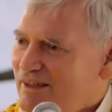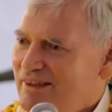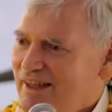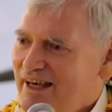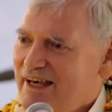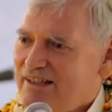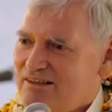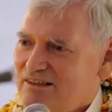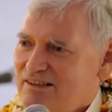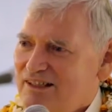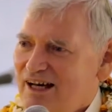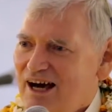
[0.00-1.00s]
that
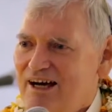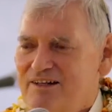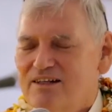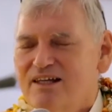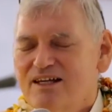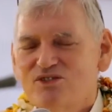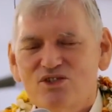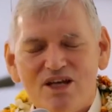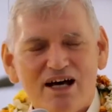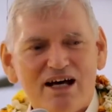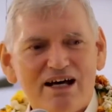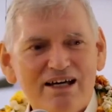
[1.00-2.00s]
unless
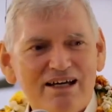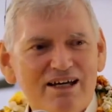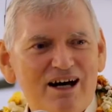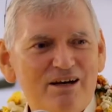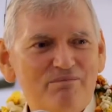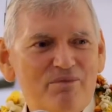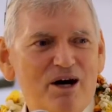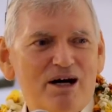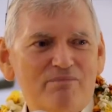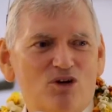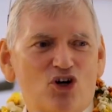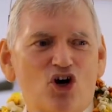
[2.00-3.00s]
I'm